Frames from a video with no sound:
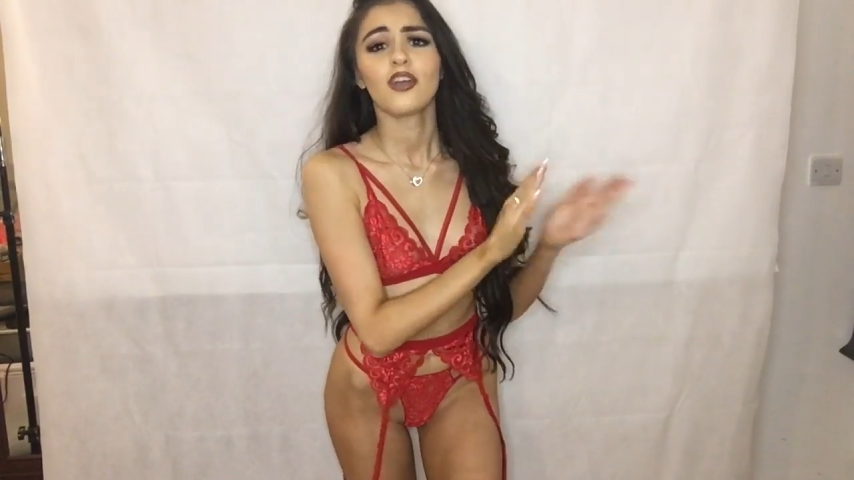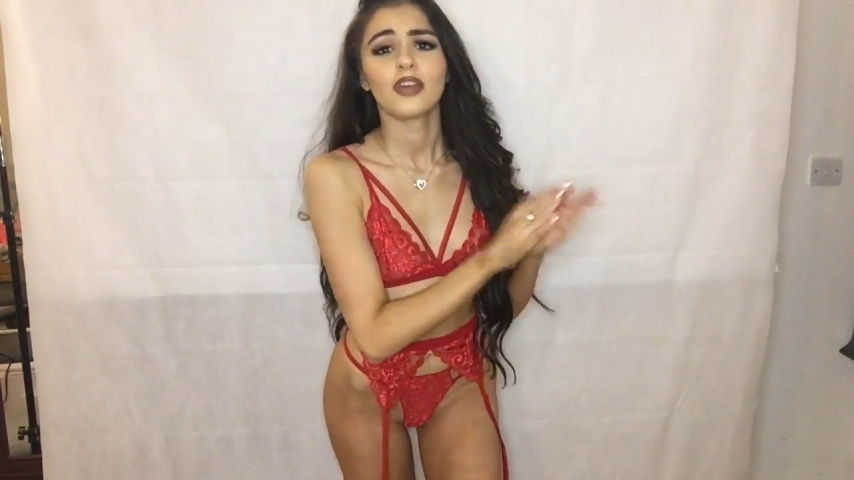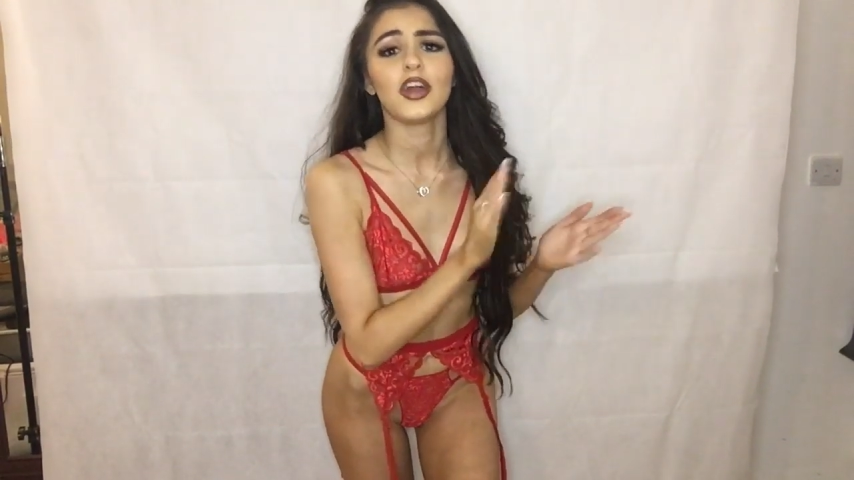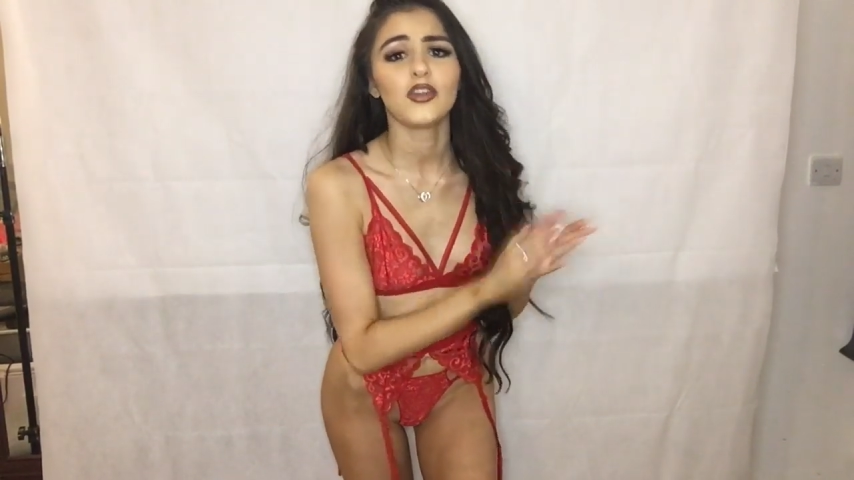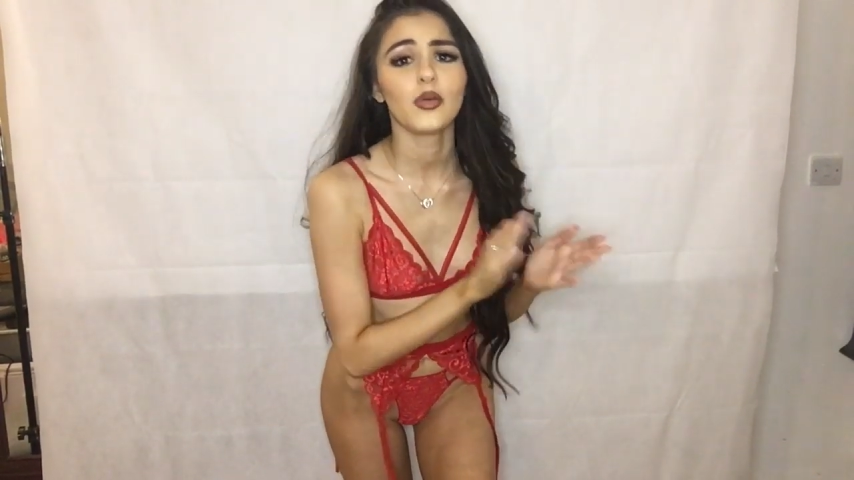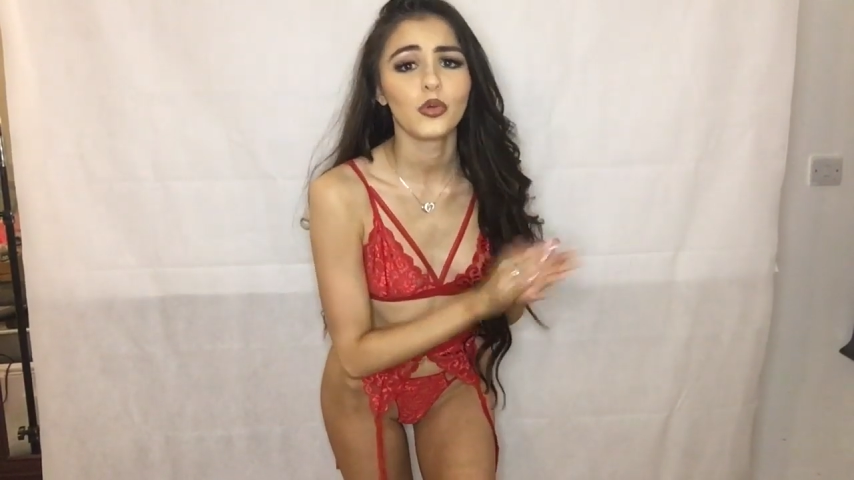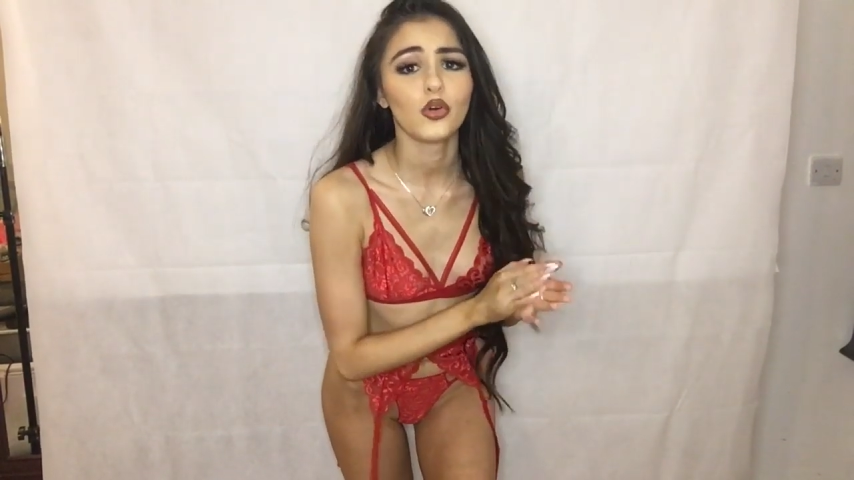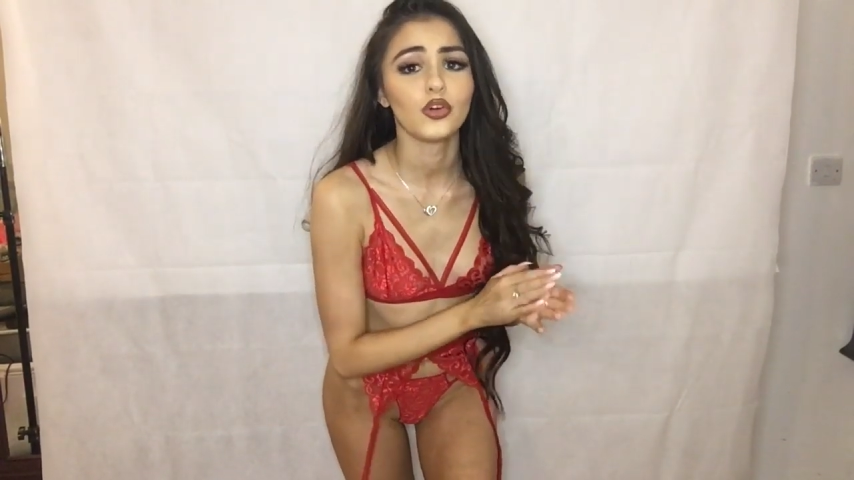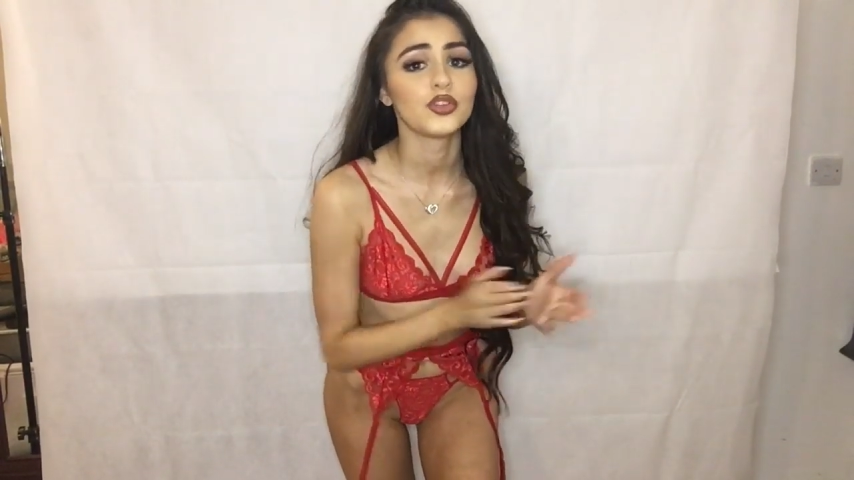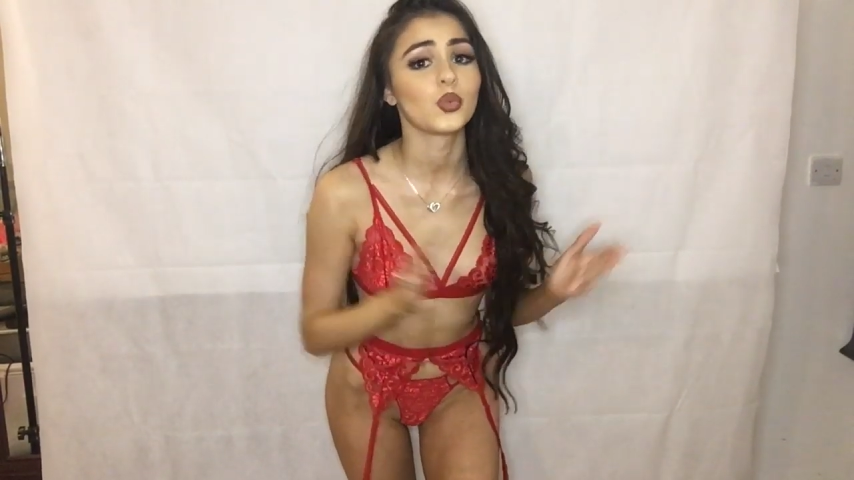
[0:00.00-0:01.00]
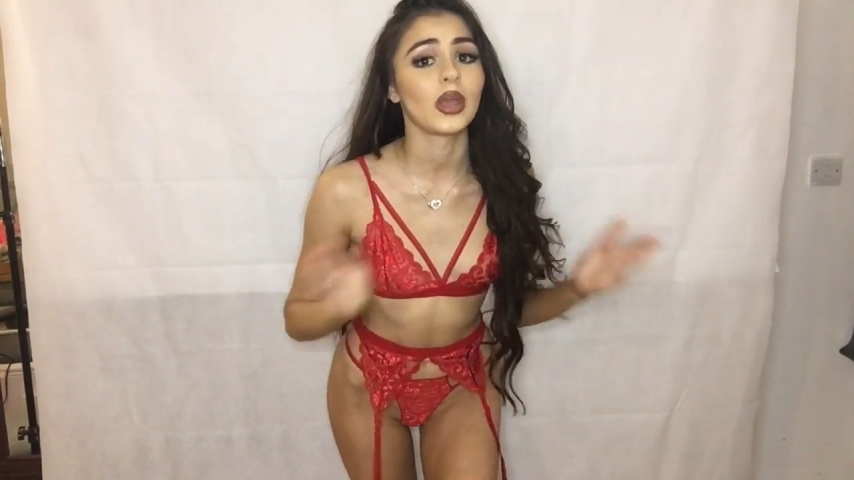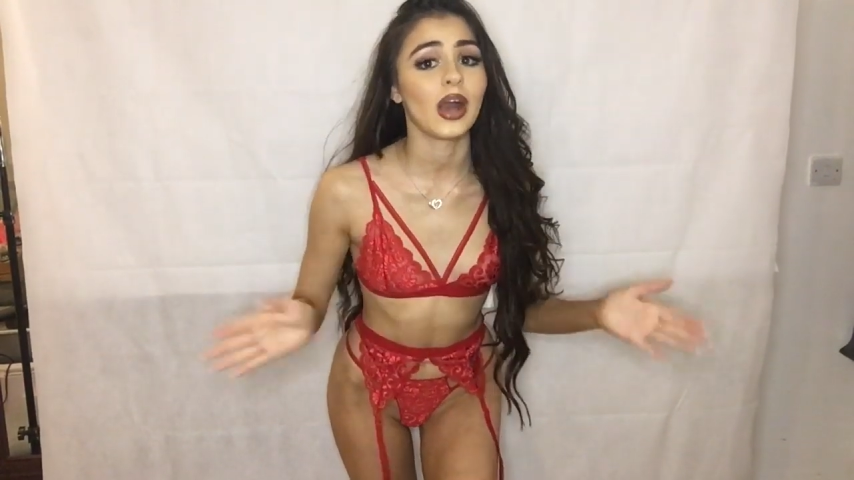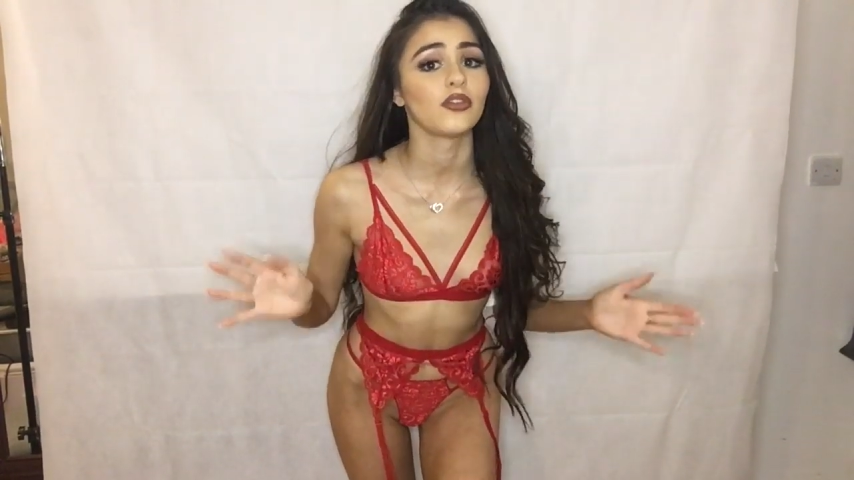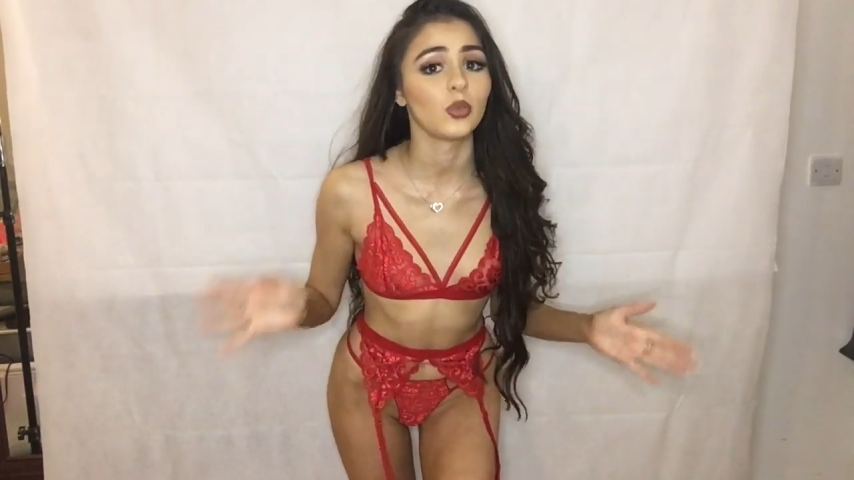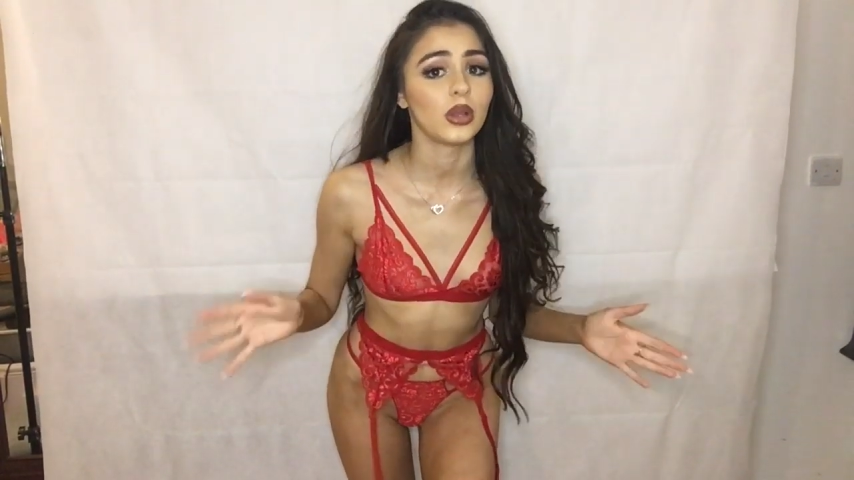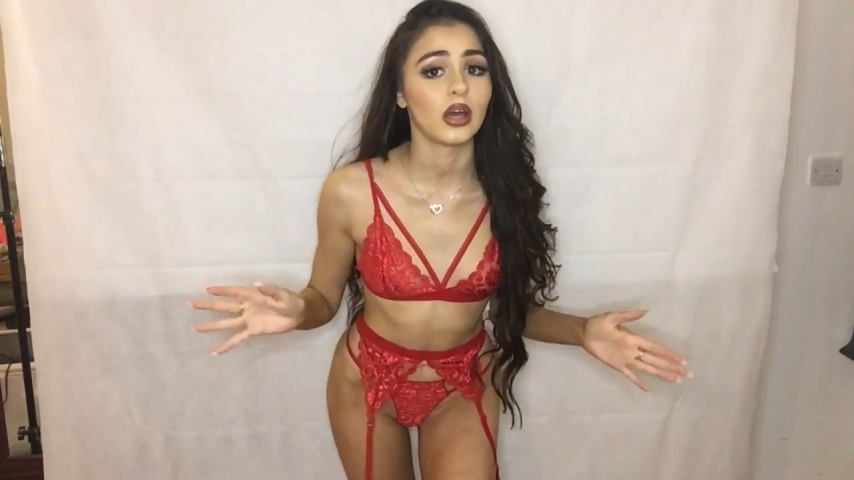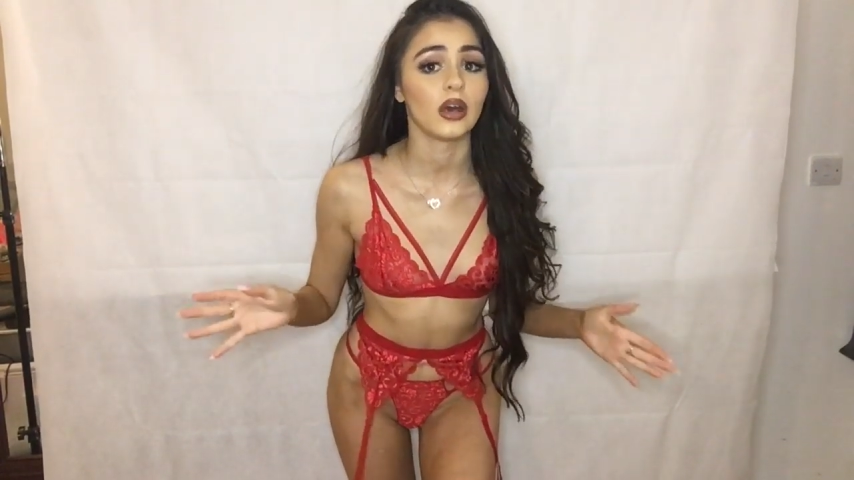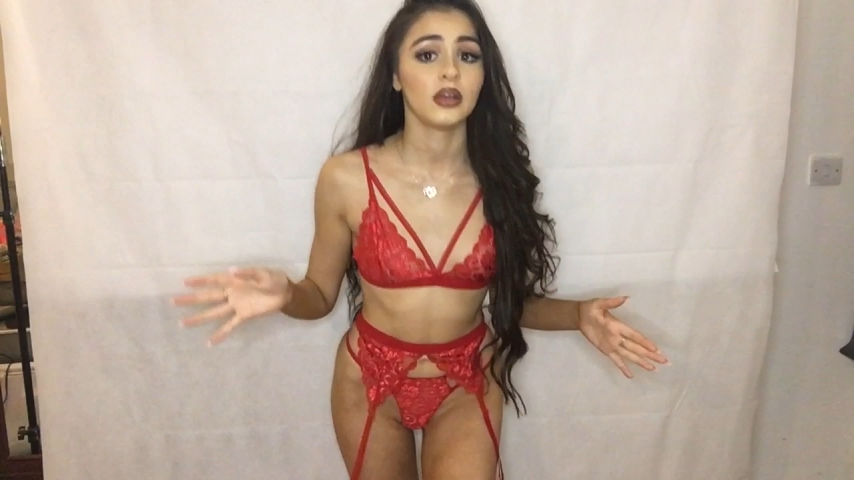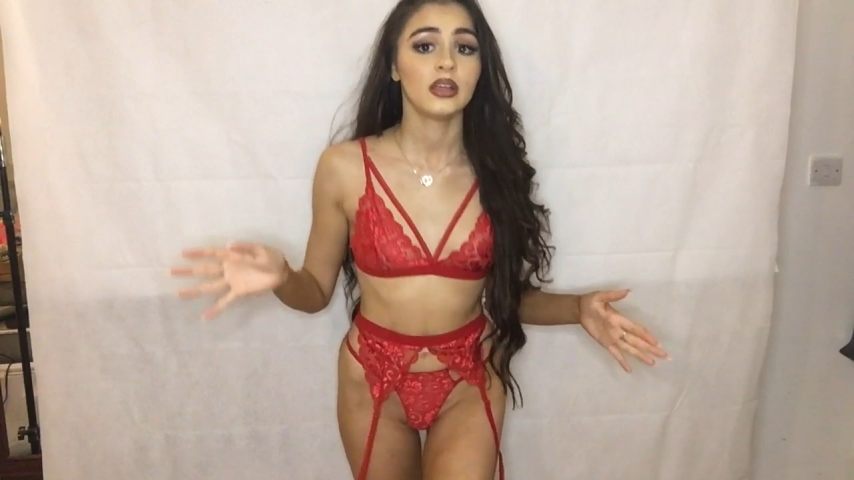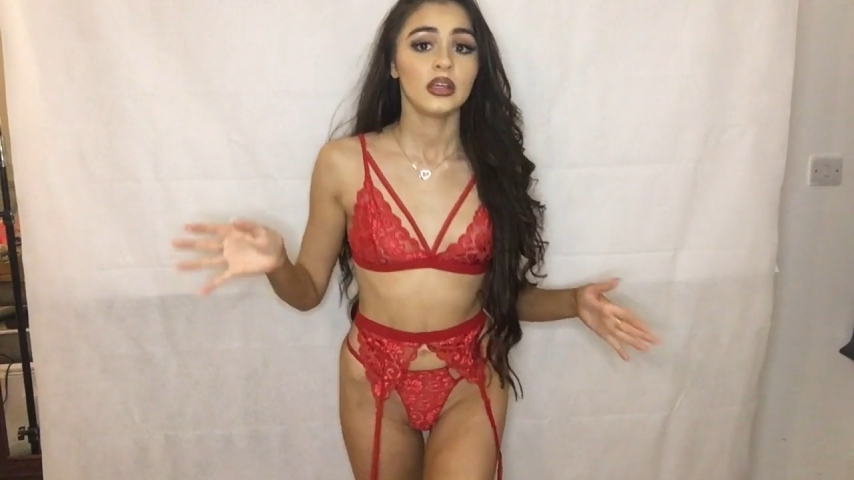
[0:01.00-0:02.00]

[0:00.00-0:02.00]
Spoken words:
Round of applause, we have a winner.